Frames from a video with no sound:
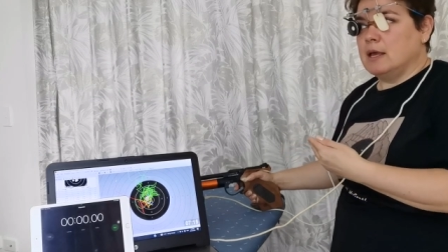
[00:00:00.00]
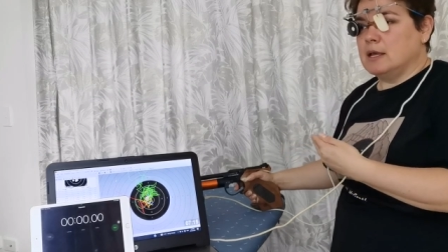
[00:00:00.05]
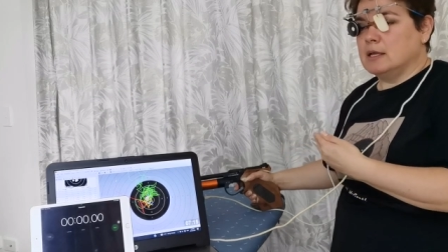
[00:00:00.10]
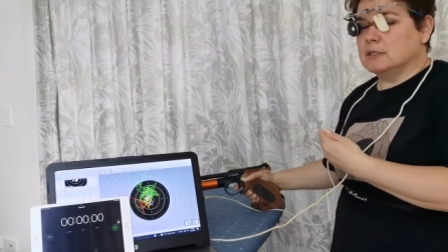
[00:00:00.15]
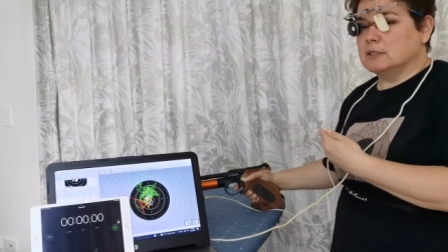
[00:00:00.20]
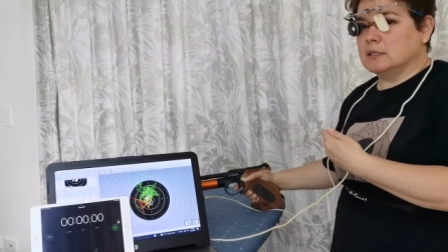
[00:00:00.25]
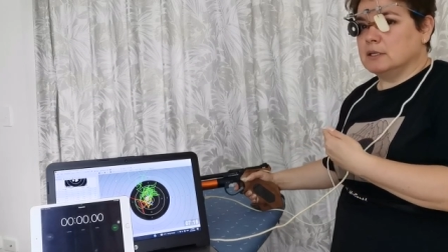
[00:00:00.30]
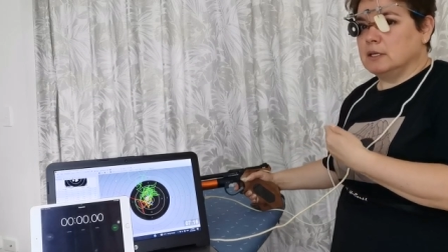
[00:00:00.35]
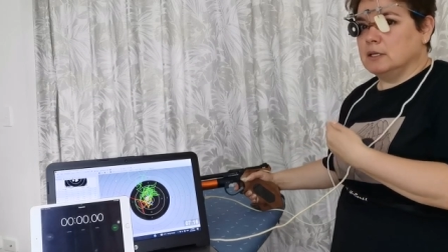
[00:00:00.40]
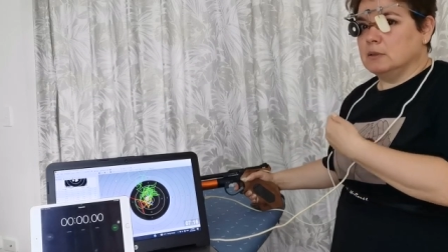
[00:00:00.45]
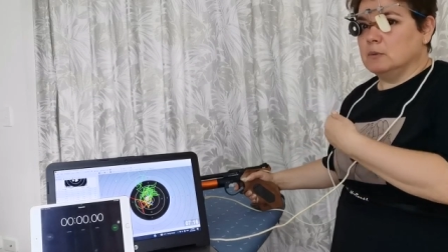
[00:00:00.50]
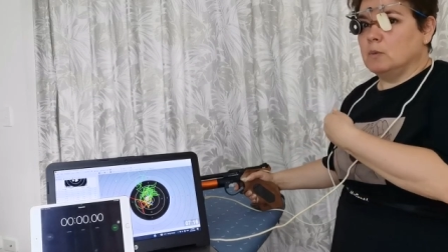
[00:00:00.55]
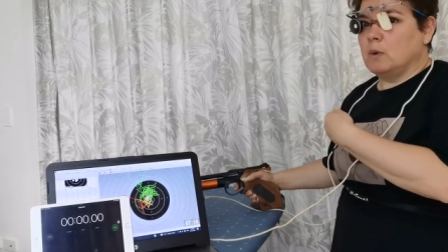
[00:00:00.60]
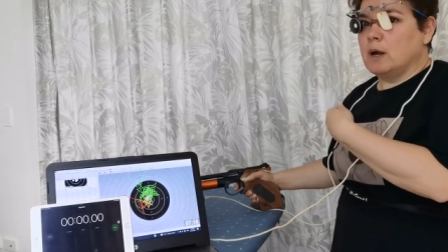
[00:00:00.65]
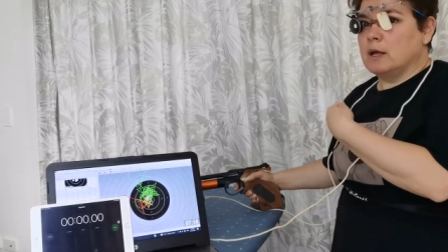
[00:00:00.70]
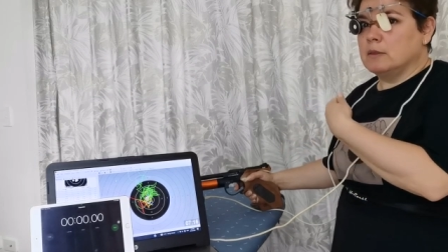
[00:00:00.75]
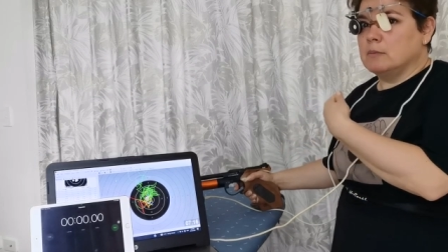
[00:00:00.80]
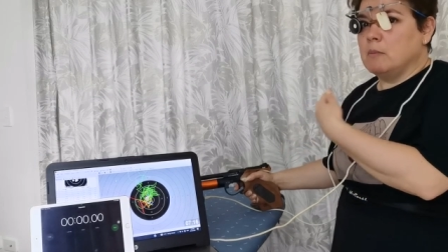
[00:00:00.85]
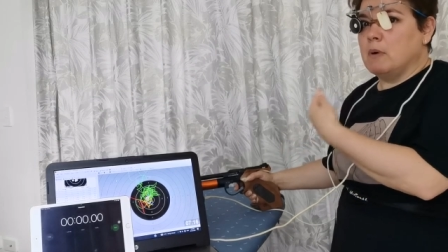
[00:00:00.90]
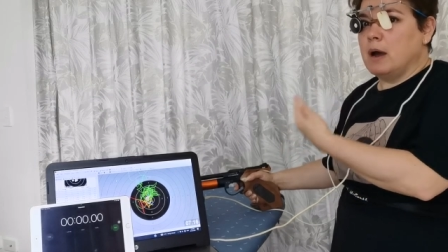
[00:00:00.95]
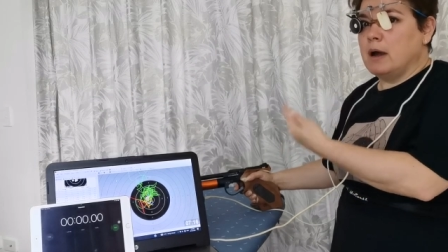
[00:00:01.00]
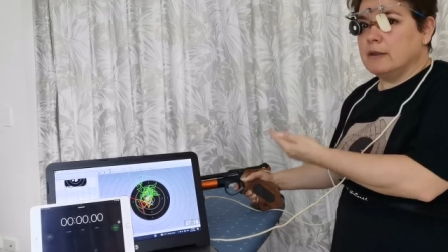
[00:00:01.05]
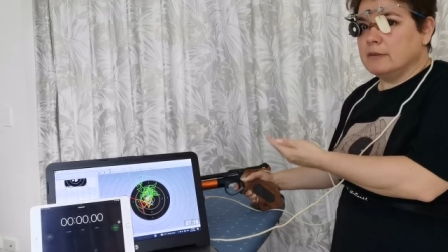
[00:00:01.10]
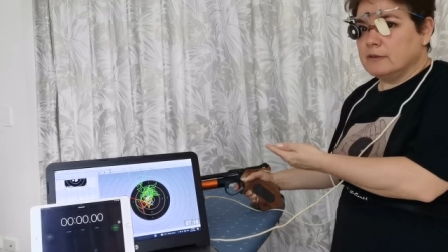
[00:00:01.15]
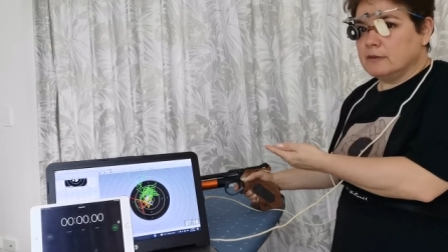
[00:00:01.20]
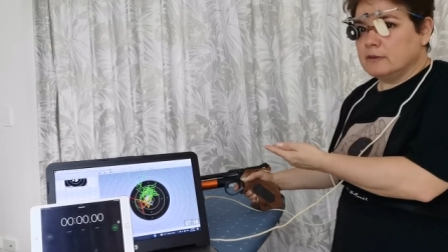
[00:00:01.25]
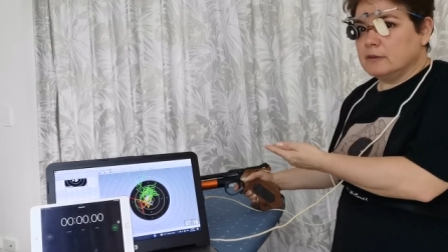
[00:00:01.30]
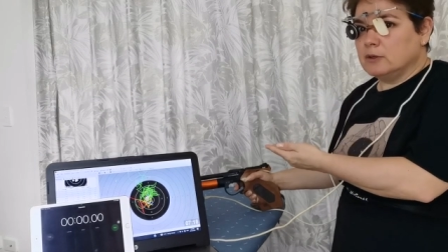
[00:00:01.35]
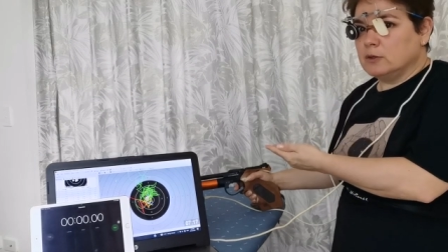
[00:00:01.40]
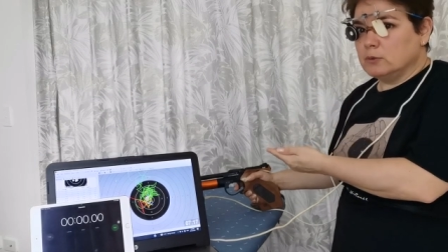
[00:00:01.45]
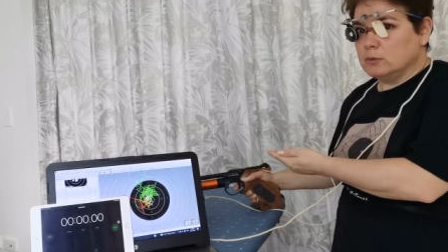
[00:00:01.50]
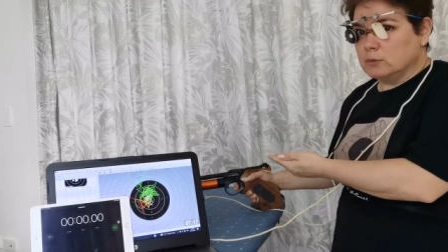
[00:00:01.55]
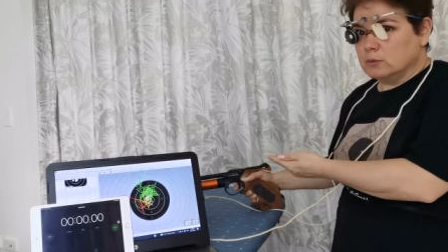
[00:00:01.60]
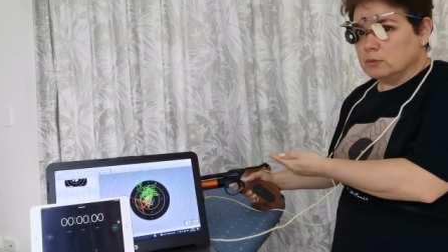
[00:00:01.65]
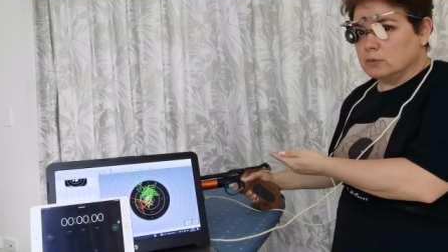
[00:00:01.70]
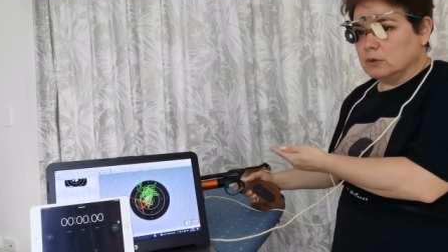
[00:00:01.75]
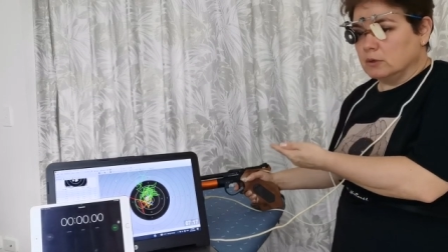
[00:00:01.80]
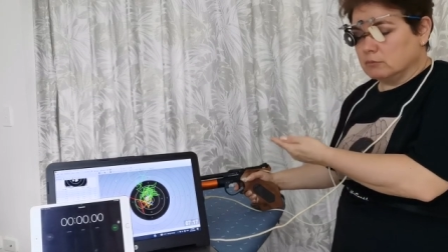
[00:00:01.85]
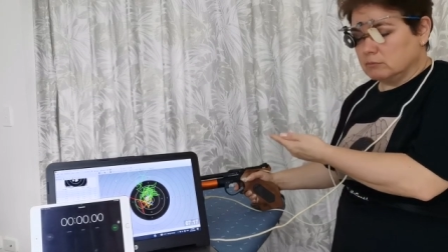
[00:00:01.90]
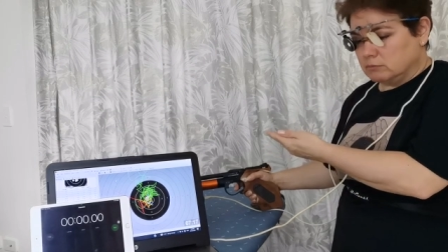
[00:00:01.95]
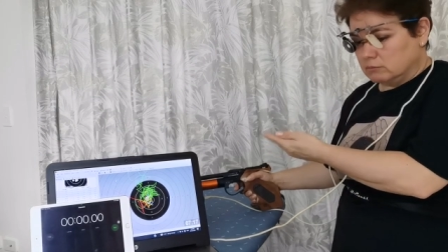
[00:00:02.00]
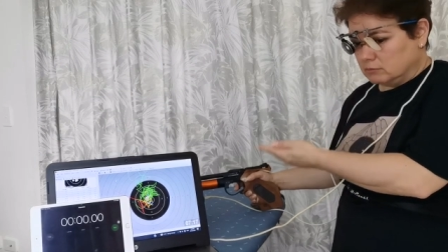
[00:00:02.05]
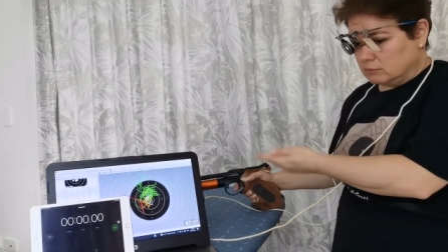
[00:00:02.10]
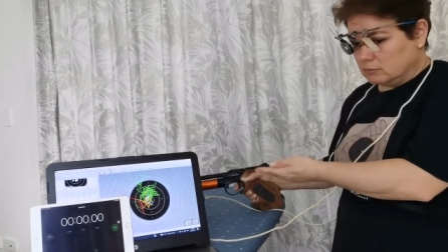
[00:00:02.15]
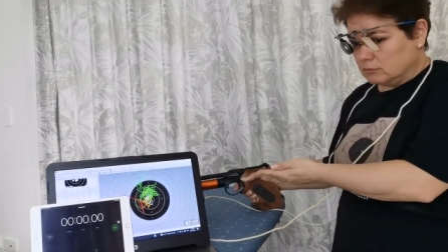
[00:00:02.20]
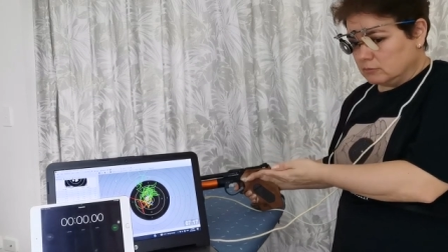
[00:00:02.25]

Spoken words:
and in 1 month you